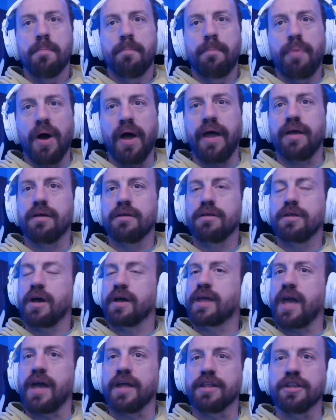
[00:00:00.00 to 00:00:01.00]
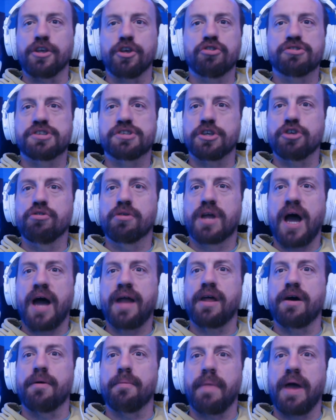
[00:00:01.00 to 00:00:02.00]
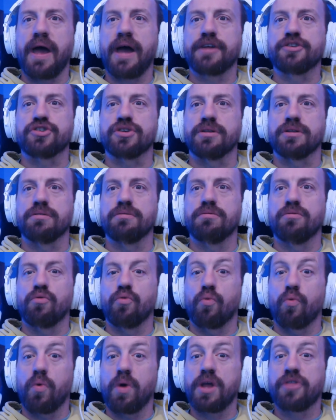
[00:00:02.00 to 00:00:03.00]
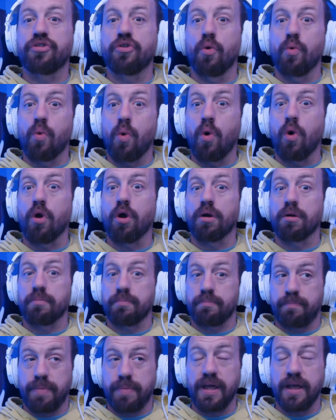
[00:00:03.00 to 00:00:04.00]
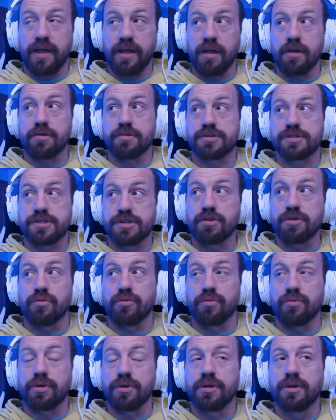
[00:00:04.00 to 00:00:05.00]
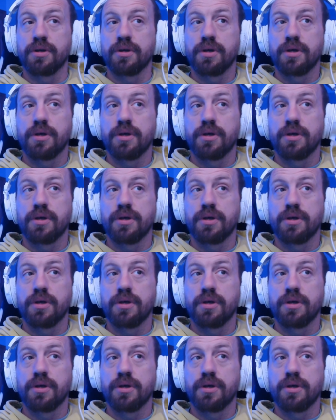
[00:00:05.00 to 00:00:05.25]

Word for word: But again, you you gotta imagine with the war being here soon,